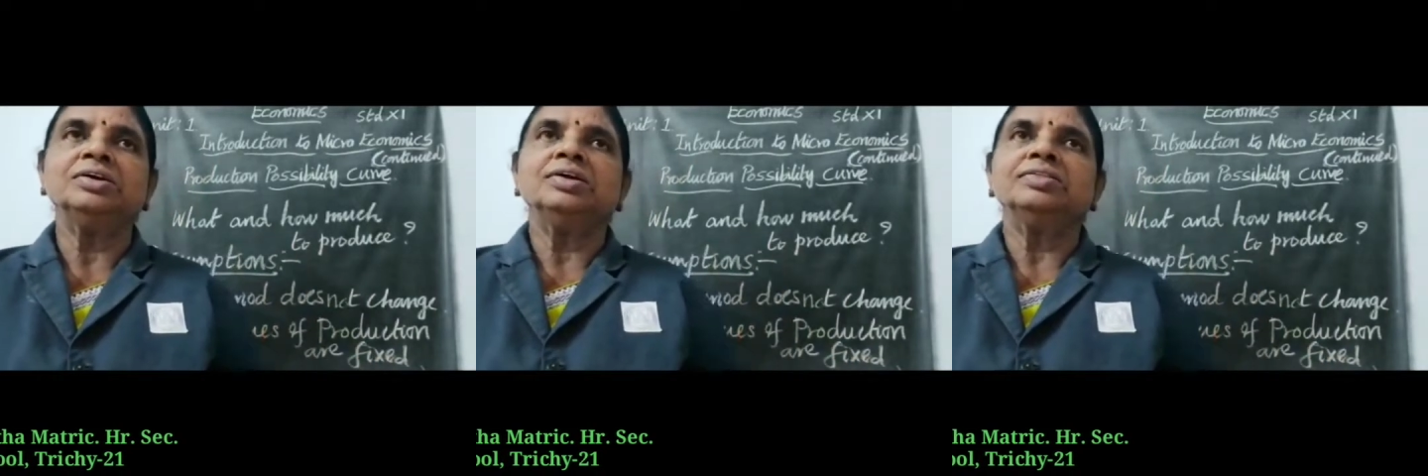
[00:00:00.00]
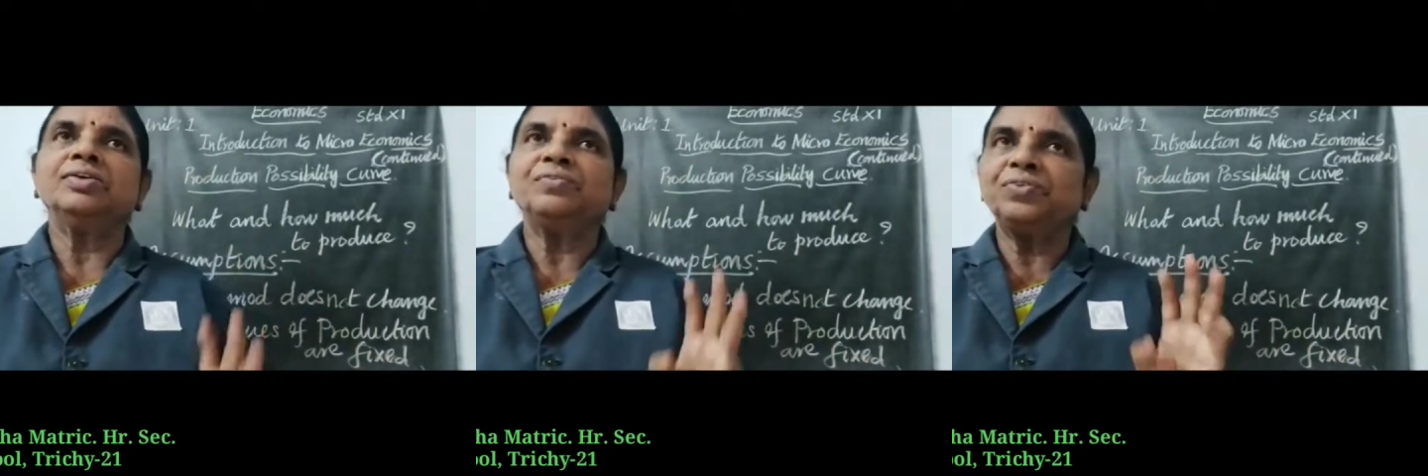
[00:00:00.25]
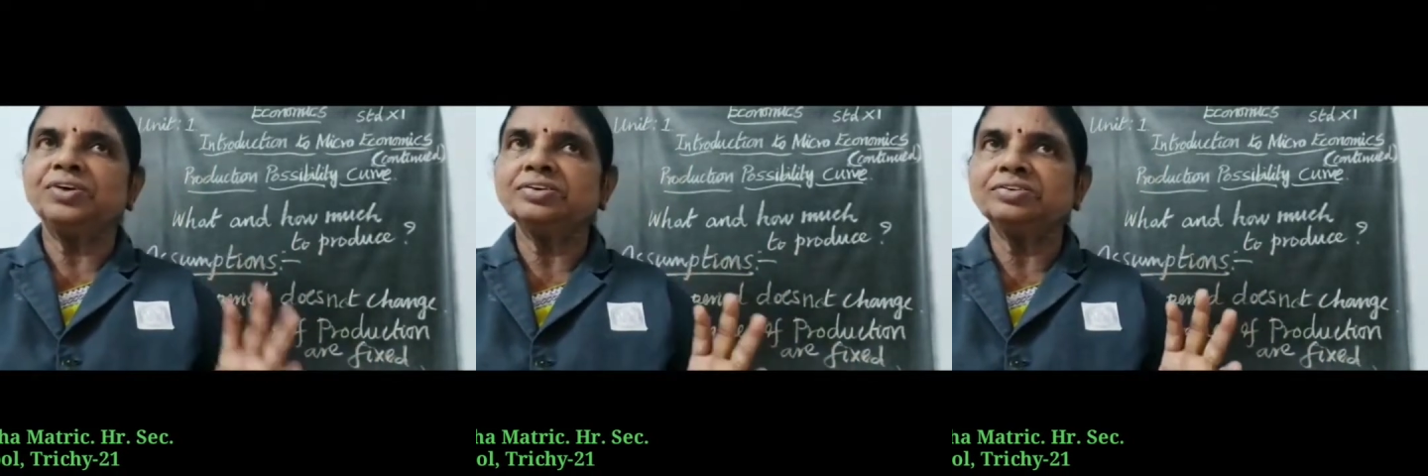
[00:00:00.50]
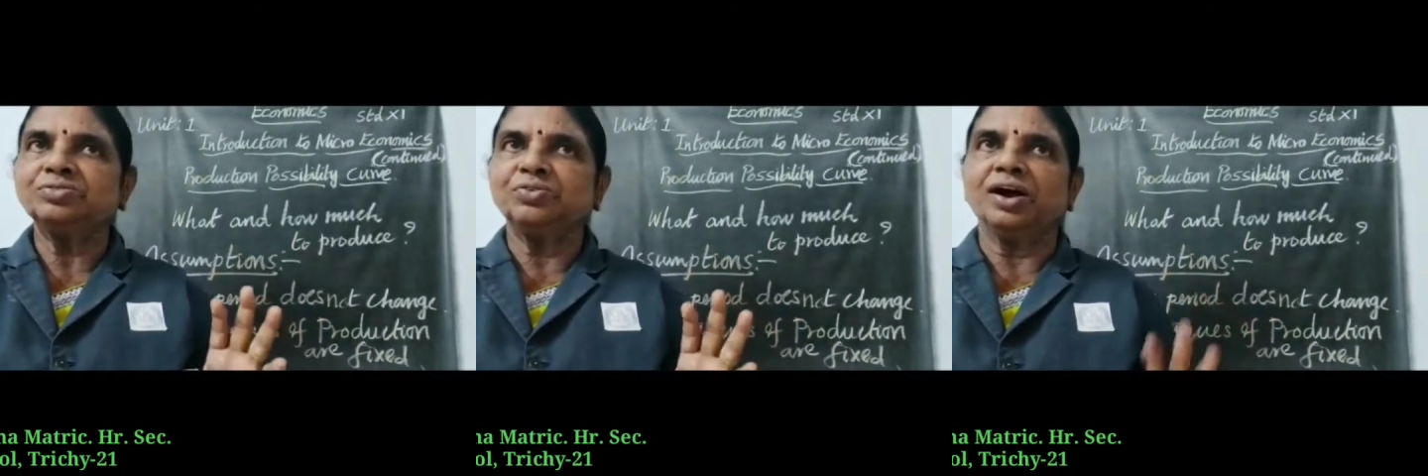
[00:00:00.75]
The
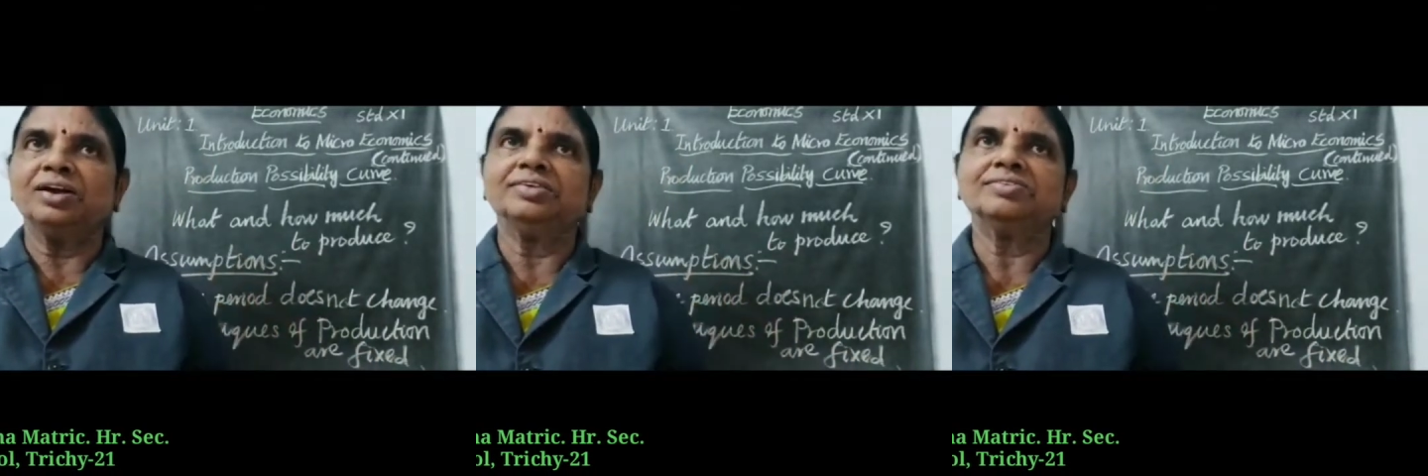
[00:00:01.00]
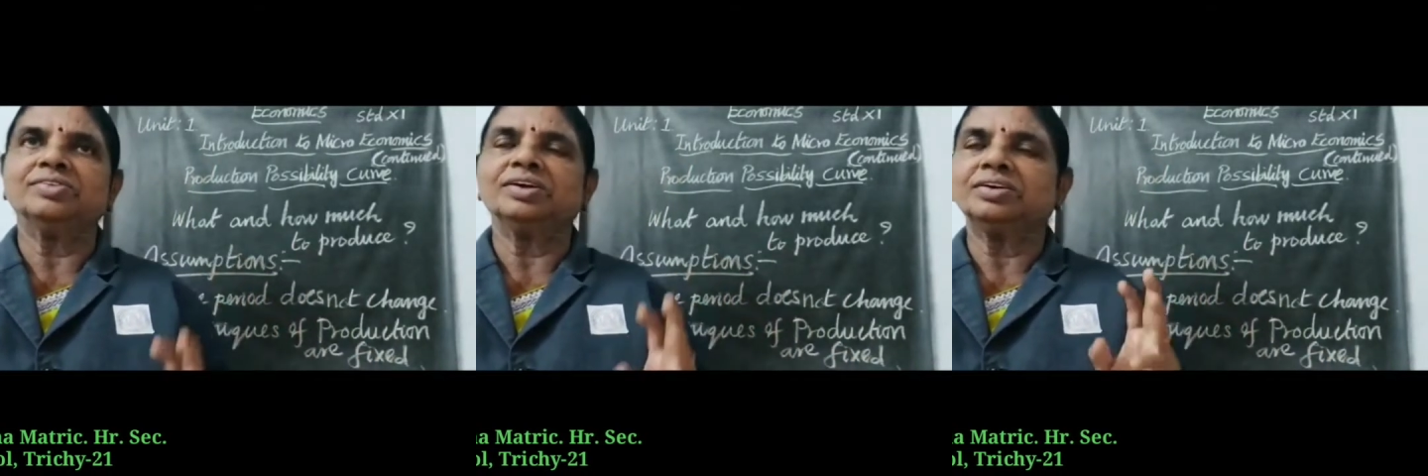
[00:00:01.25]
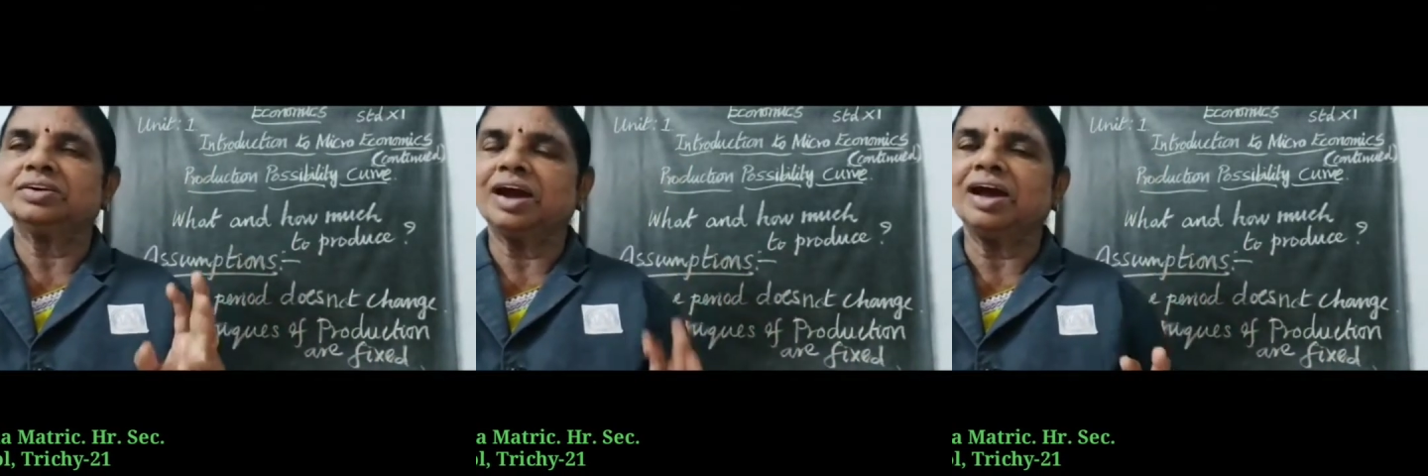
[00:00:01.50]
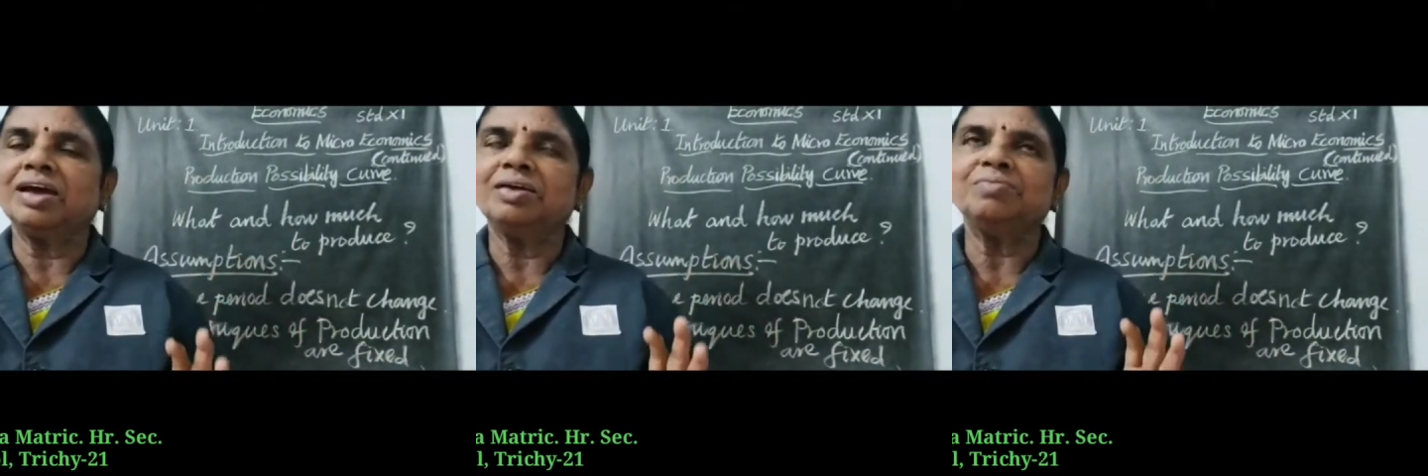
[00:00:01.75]
first one is that
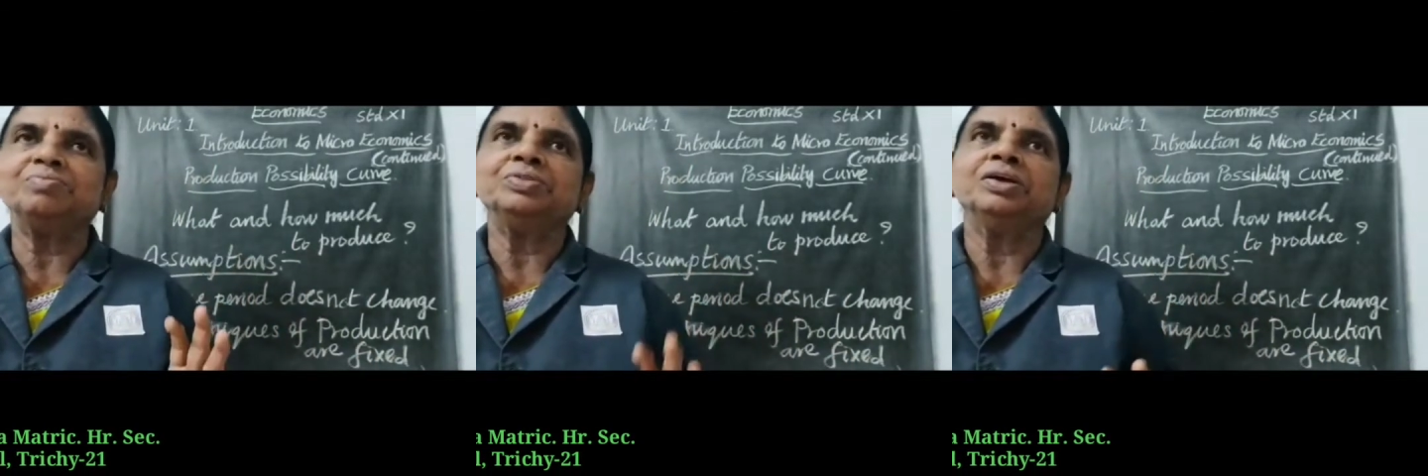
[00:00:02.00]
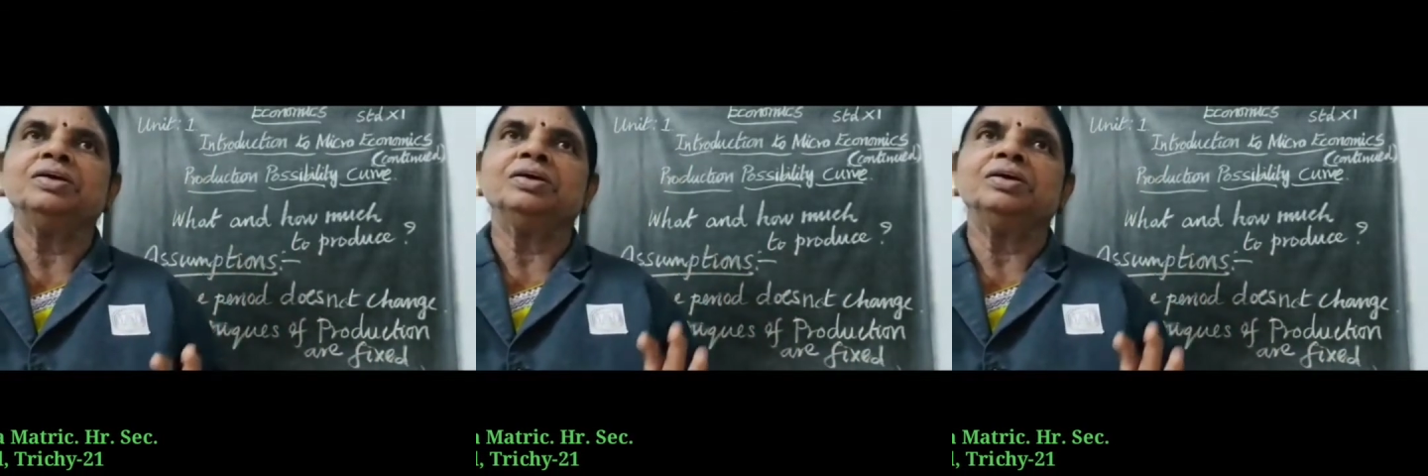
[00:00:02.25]
time